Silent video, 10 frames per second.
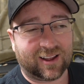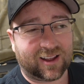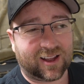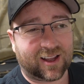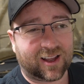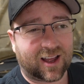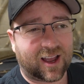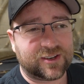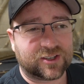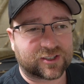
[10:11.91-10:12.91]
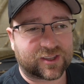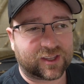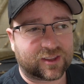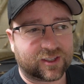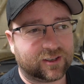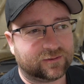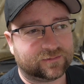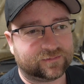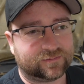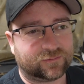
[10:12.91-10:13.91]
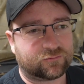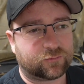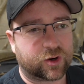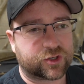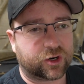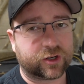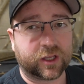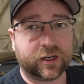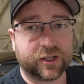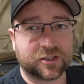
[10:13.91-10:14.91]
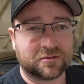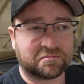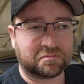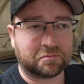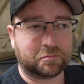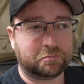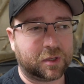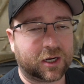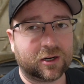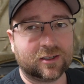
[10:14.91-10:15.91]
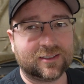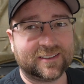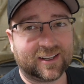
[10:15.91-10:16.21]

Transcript: I just think that recirculated is better.